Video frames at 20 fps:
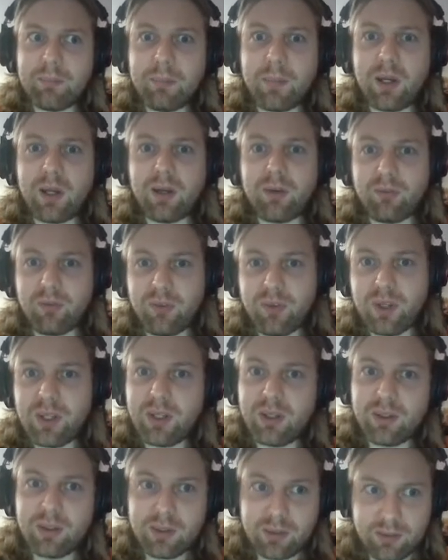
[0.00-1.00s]
of
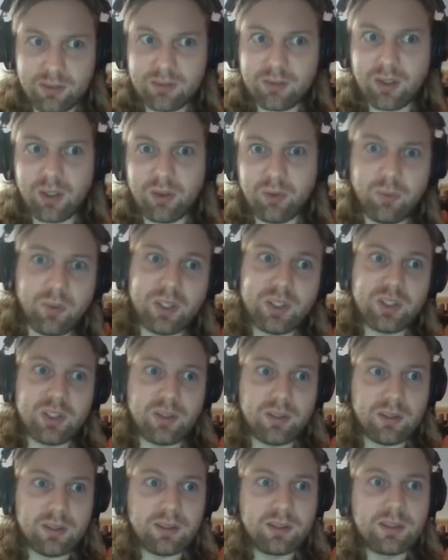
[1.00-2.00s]
the
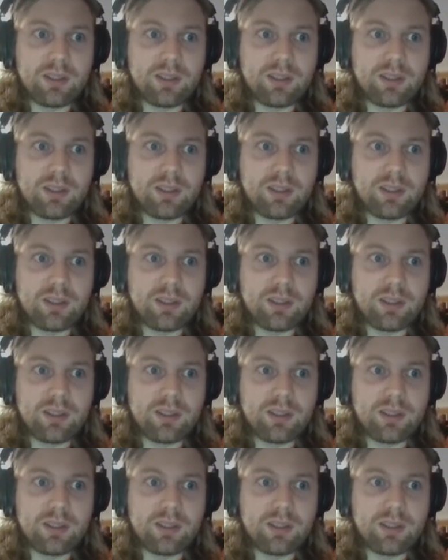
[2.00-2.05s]
original